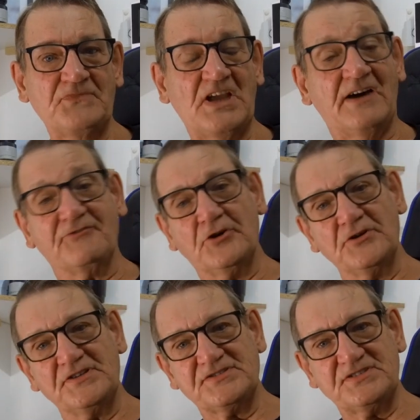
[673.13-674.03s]
I've got
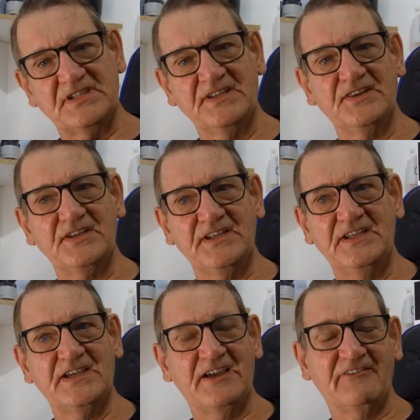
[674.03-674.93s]
it in the
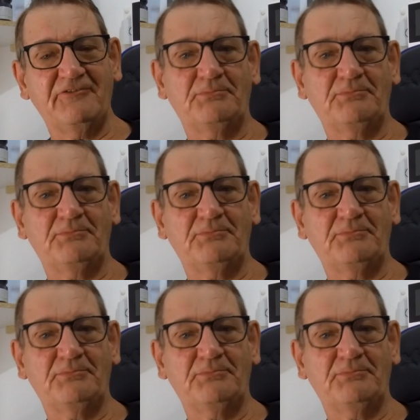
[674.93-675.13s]
EF,